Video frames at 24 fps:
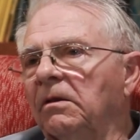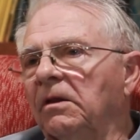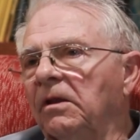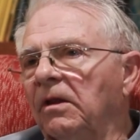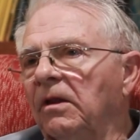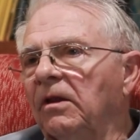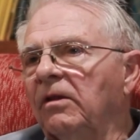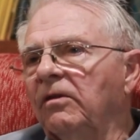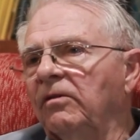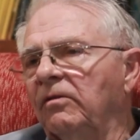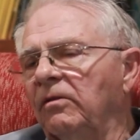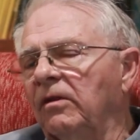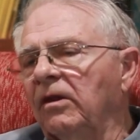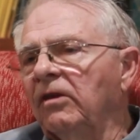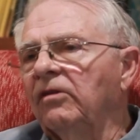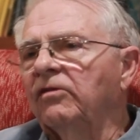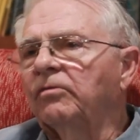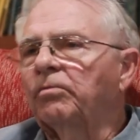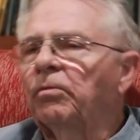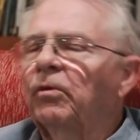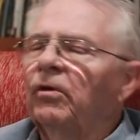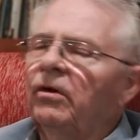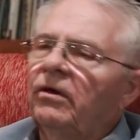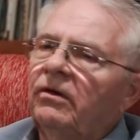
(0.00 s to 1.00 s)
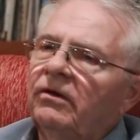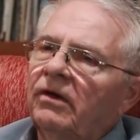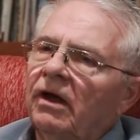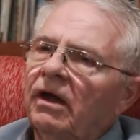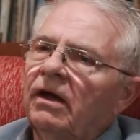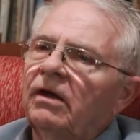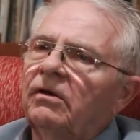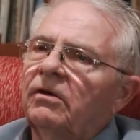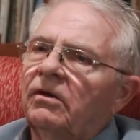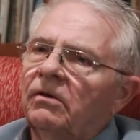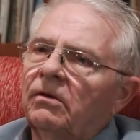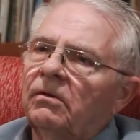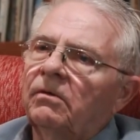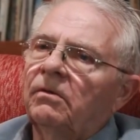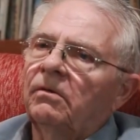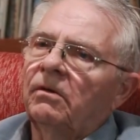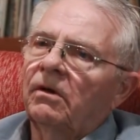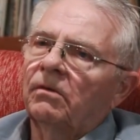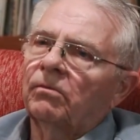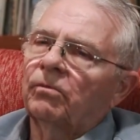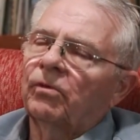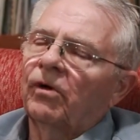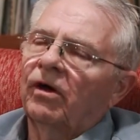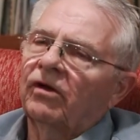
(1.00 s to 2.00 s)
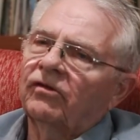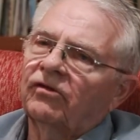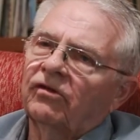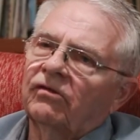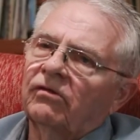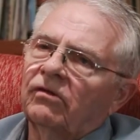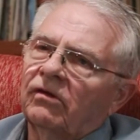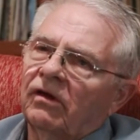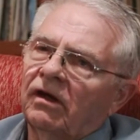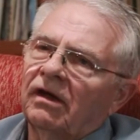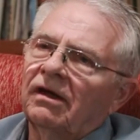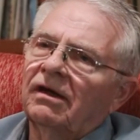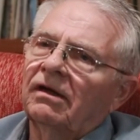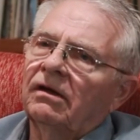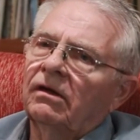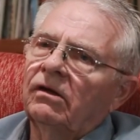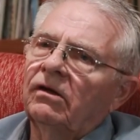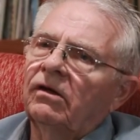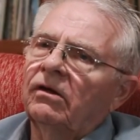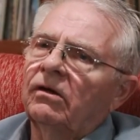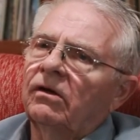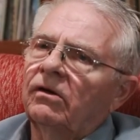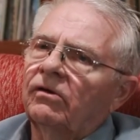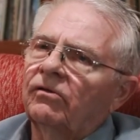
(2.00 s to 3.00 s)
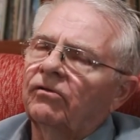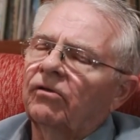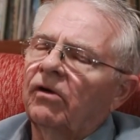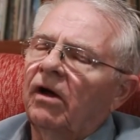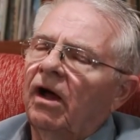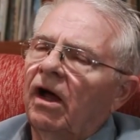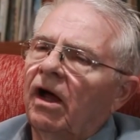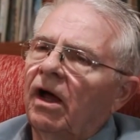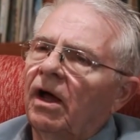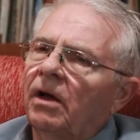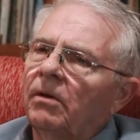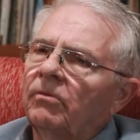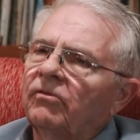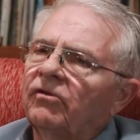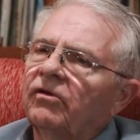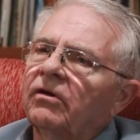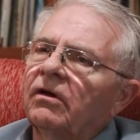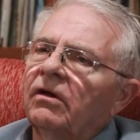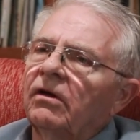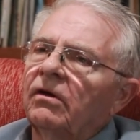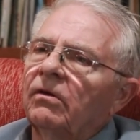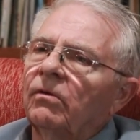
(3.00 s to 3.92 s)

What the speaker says: these predate present-day Indian tribes,